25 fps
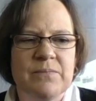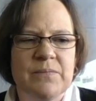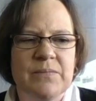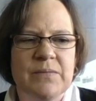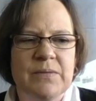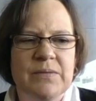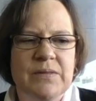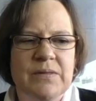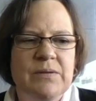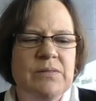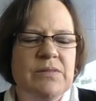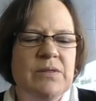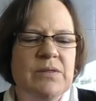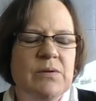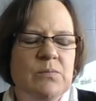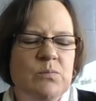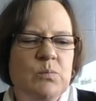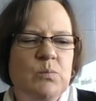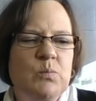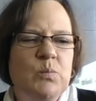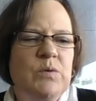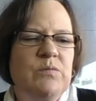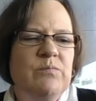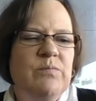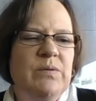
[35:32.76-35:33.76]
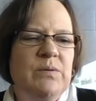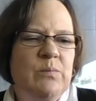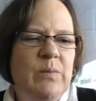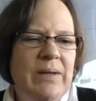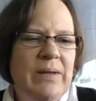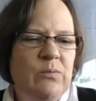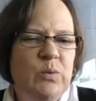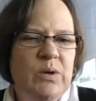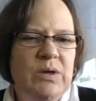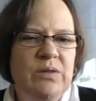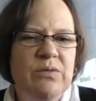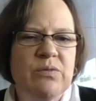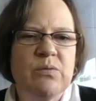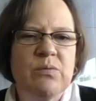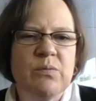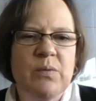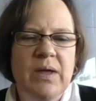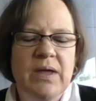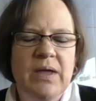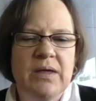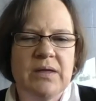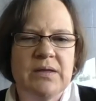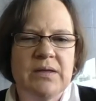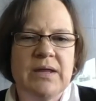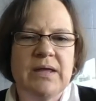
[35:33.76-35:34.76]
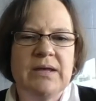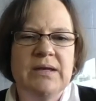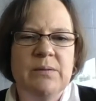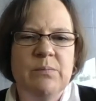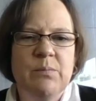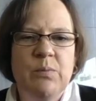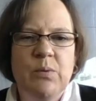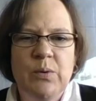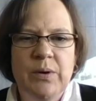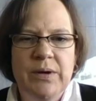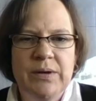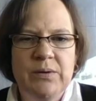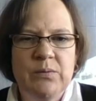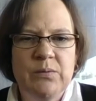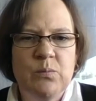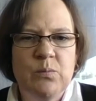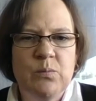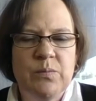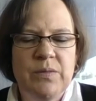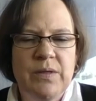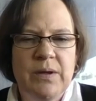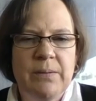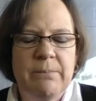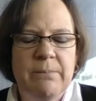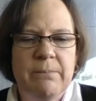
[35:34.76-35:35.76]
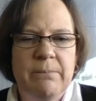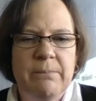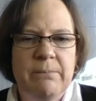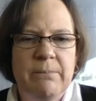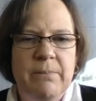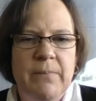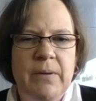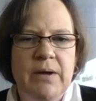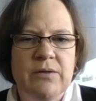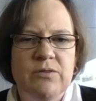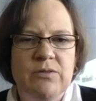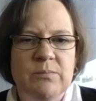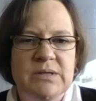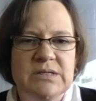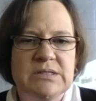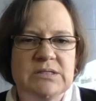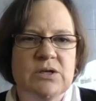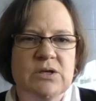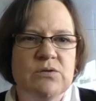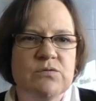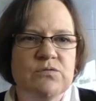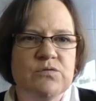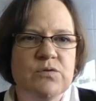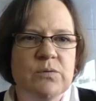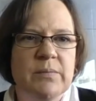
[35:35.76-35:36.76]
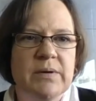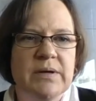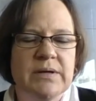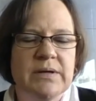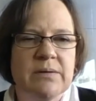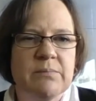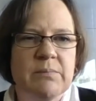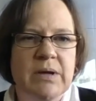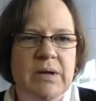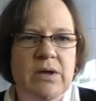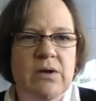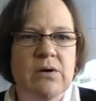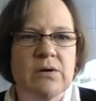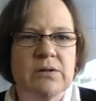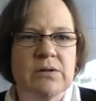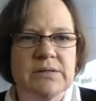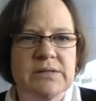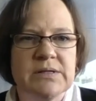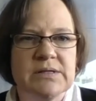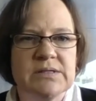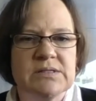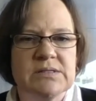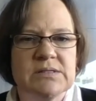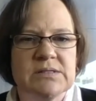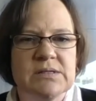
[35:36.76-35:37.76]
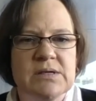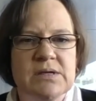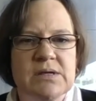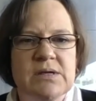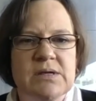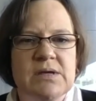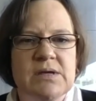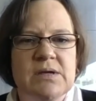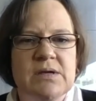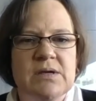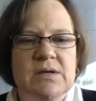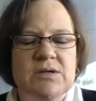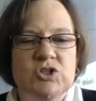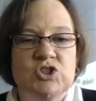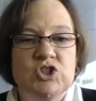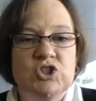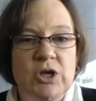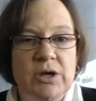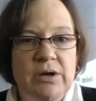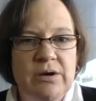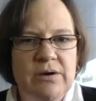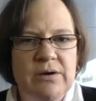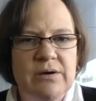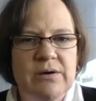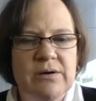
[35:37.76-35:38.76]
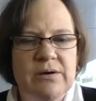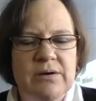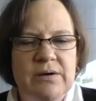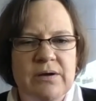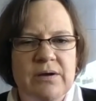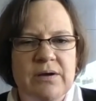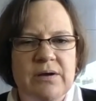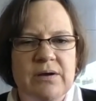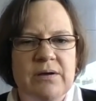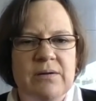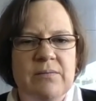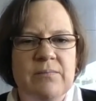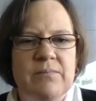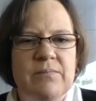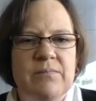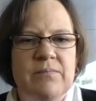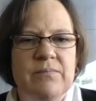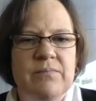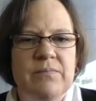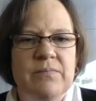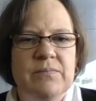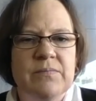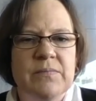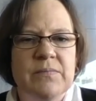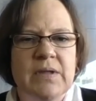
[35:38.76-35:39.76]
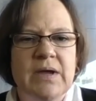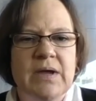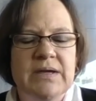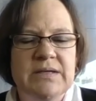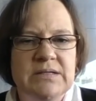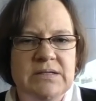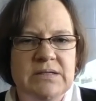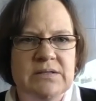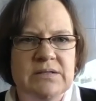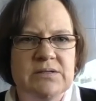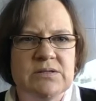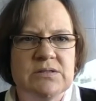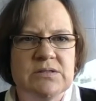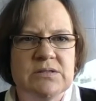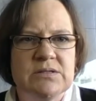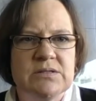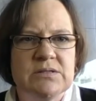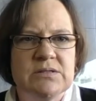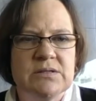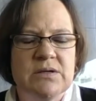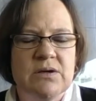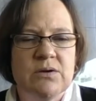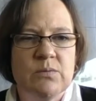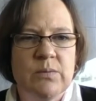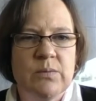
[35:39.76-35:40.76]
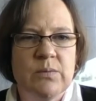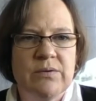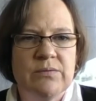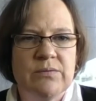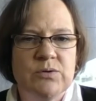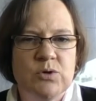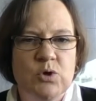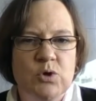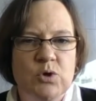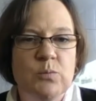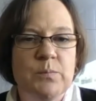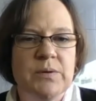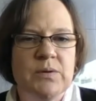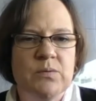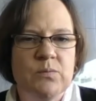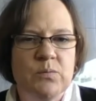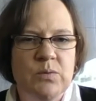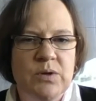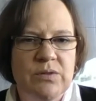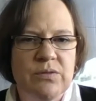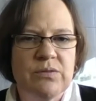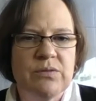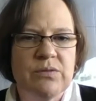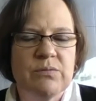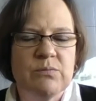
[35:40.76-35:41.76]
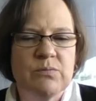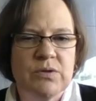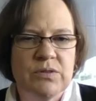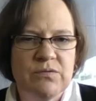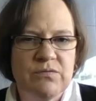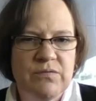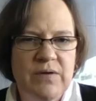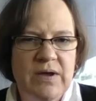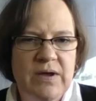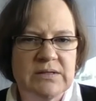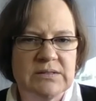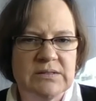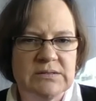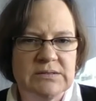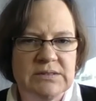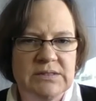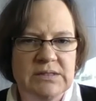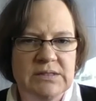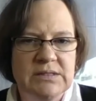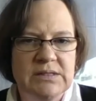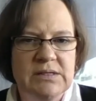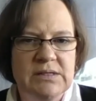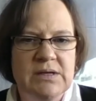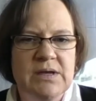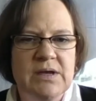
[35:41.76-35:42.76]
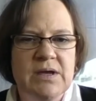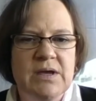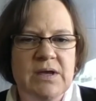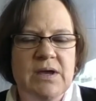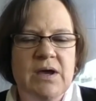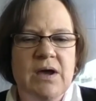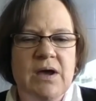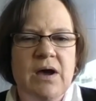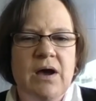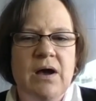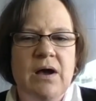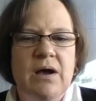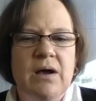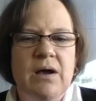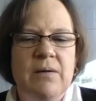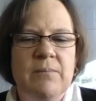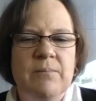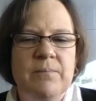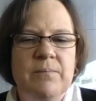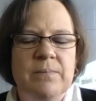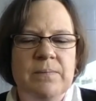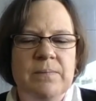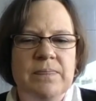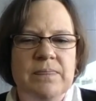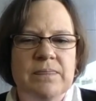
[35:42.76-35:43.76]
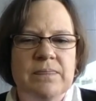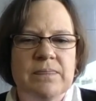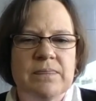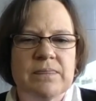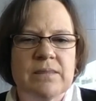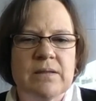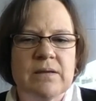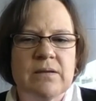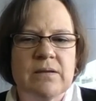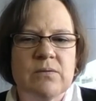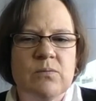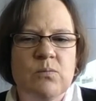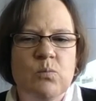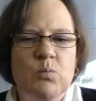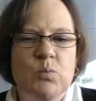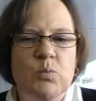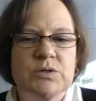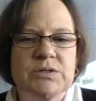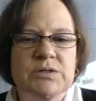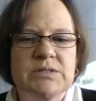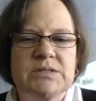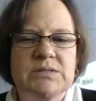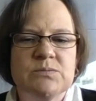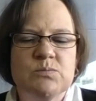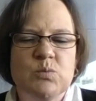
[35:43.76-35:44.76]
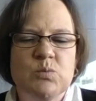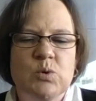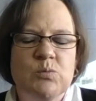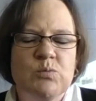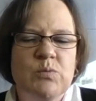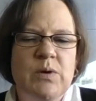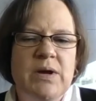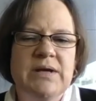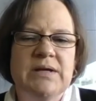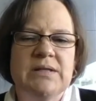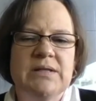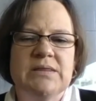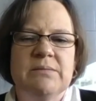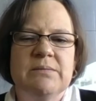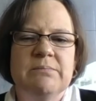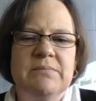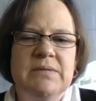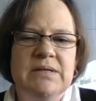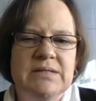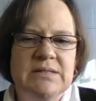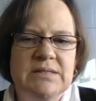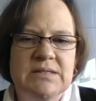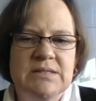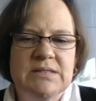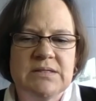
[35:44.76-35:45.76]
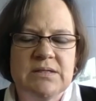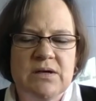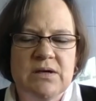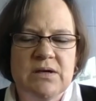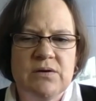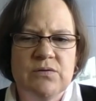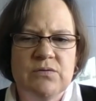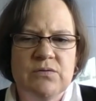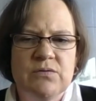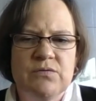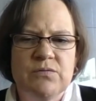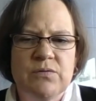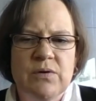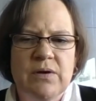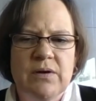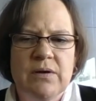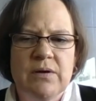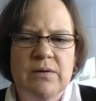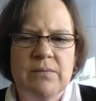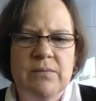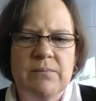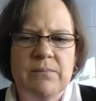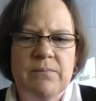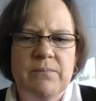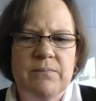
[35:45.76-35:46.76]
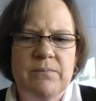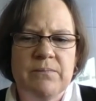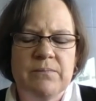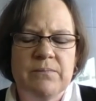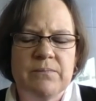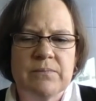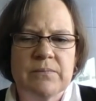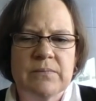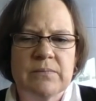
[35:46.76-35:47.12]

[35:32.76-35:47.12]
that, that we've been met with at any point that either myself or my my colleagues share um, ideas around open with with faculty. Um, we're we're right in the midst of um,